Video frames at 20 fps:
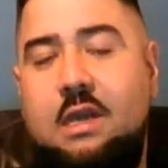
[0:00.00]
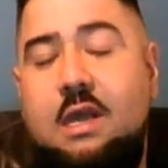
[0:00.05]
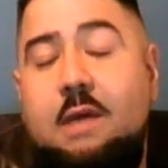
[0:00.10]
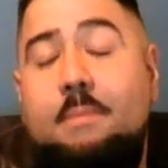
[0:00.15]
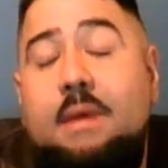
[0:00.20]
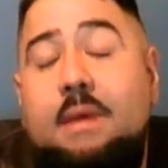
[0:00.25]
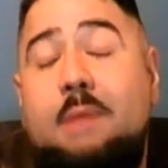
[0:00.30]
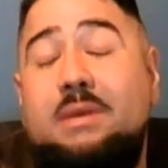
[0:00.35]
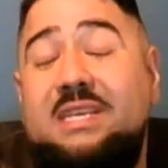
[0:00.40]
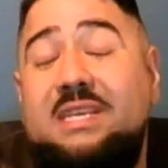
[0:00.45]
But
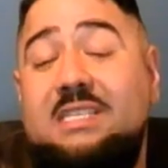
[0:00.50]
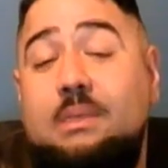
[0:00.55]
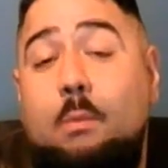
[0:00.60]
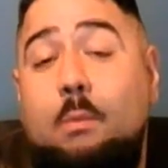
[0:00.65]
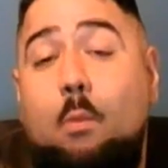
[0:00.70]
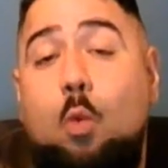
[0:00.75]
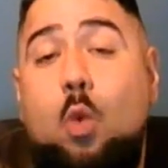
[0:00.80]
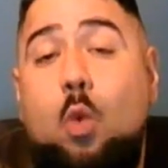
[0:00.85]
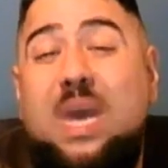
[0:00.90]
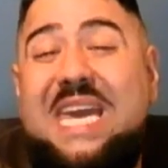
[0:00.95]
I'm gonna get
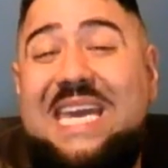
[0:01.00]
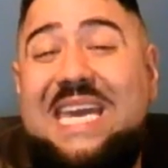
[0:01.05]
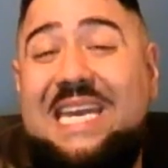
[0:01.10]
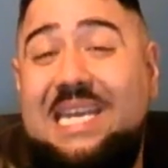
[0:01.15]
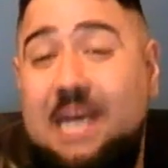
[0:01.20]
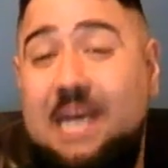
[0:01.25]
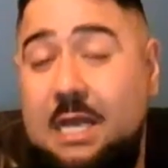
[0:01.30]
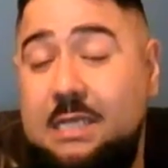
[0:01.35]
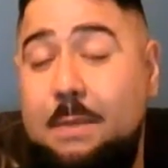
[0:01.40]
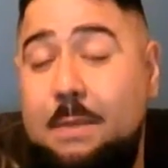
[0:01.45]
some
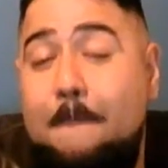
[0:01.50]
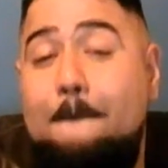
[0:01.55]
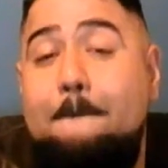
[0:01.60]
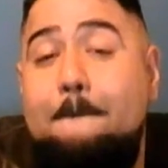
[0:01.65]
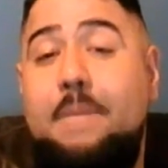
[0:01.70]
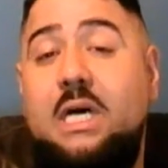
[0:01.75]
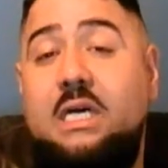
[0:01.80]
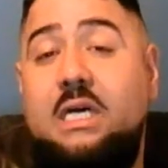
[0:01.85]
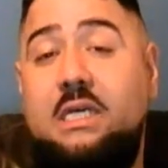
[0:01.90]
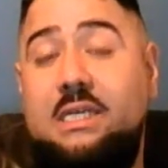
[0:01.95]
weed, some
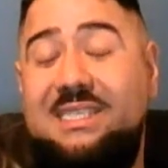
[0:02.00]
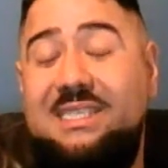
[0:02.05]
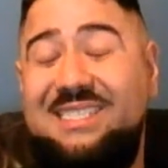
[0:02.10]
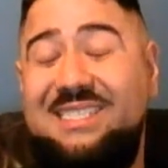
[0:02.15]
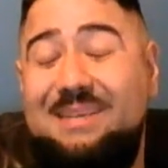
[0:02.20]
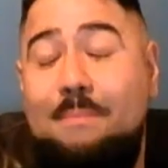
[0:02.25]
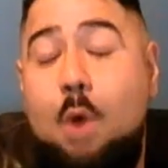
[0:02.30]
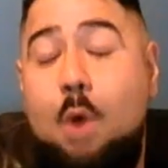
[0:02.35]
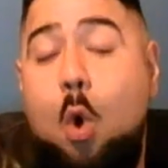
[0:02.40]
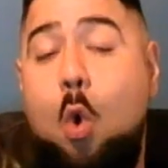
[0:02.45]
bud,
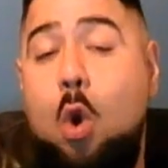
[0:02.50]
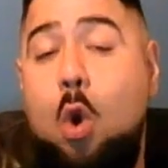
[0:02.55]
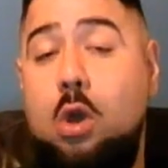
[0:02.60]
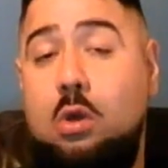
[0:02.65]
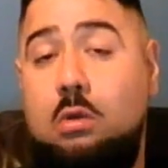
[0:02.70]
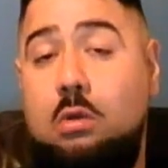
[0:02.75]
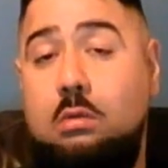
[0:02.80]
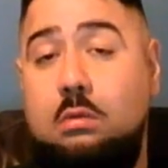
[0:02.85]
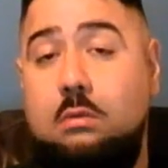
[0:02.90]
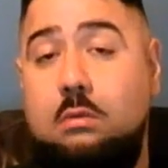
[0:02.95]
some
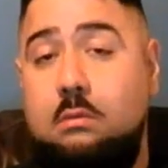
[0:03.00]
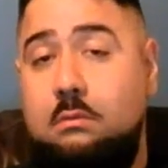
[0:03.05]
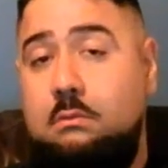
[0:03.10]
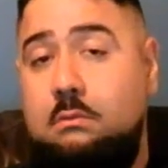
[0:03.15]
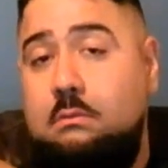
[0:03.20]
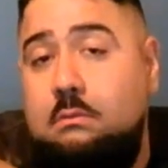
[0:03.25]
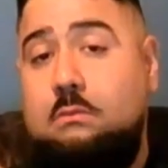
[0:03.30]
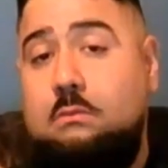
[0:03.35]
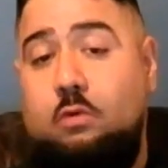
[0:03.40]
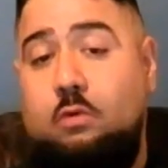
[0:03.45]
oil,
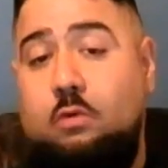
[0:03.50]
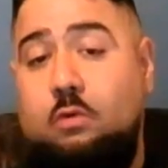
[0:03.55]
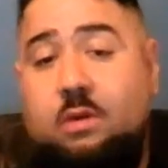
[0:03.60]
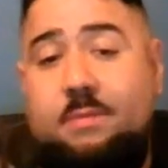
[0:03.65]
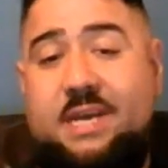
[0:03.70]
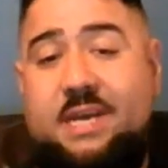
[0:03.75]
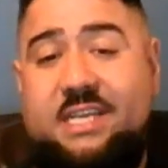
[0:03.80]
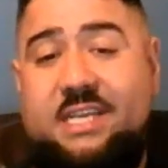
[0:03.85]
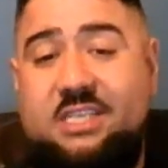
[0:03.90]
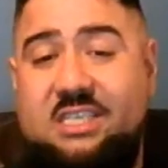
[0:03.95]
rub
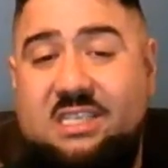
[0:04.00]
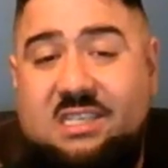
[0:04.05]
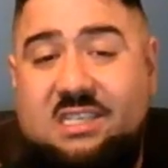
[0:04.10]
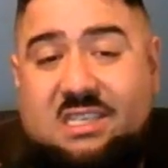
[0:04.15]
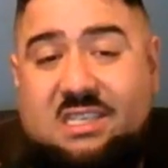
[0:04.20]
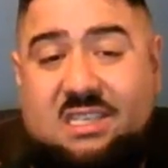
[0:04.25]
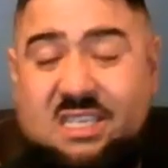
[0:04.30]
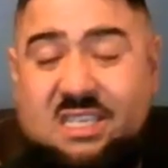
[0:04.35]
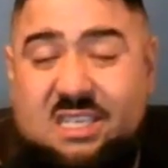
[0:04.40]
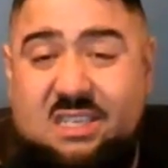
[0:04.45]
that shit in the
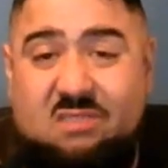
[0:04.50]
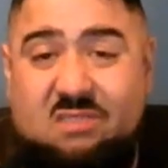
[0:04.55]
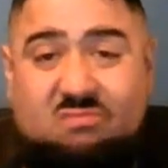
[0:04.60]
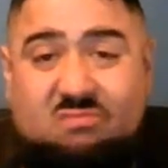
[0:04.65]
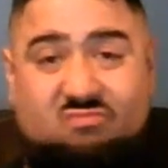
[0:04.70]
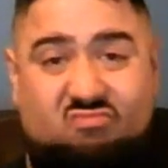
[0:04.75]
skin,